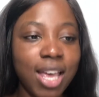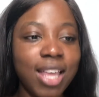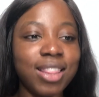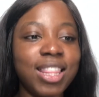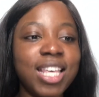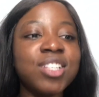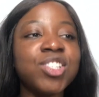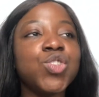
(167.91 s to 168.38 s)

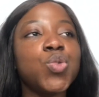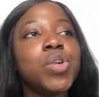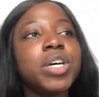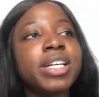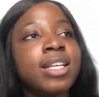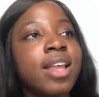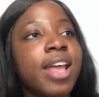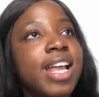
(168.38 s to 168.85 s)
This
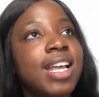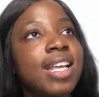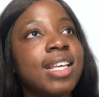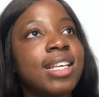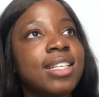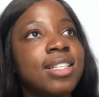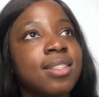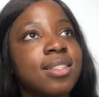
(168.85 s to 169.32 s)
one
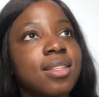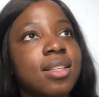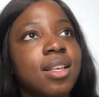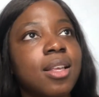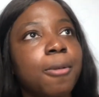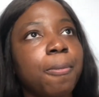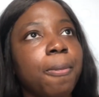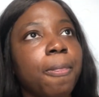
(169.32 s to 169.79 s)
is,
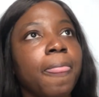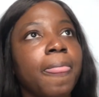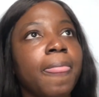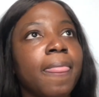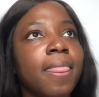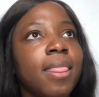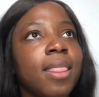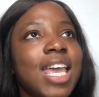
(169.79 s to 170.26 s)

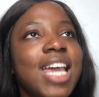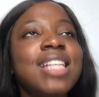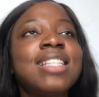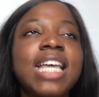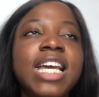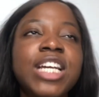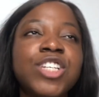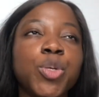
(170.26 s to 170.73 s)

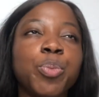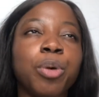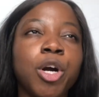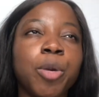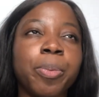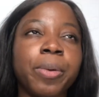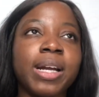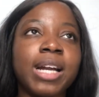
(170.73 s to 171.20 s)
it's age
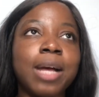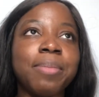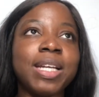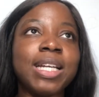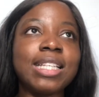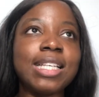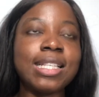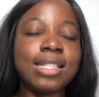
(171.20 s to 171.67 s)
appropriate. I mean,
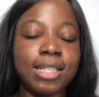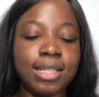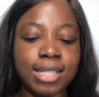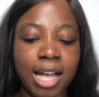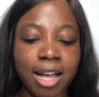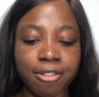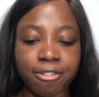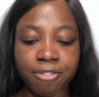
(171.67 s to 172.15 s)
at least he's
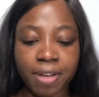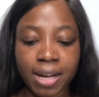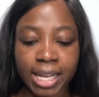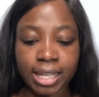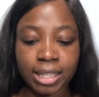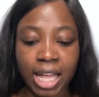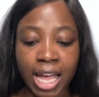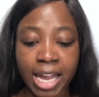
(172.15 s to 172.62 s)
not
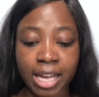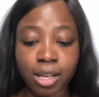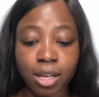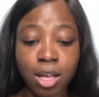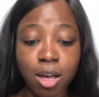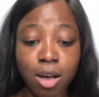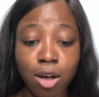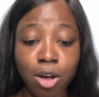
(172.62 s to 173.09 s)
fucking like,
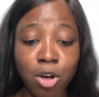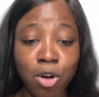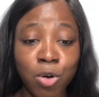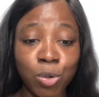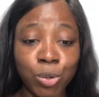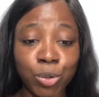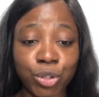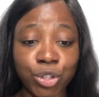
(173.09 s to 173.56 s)

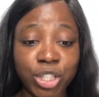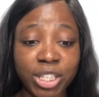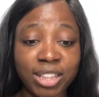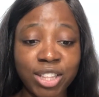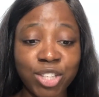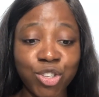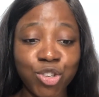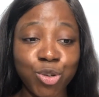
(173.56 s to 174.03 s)
oh, look
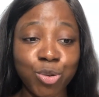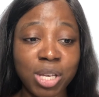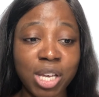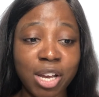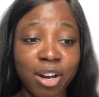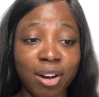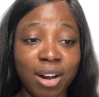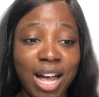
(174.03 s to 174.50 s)
at the new year.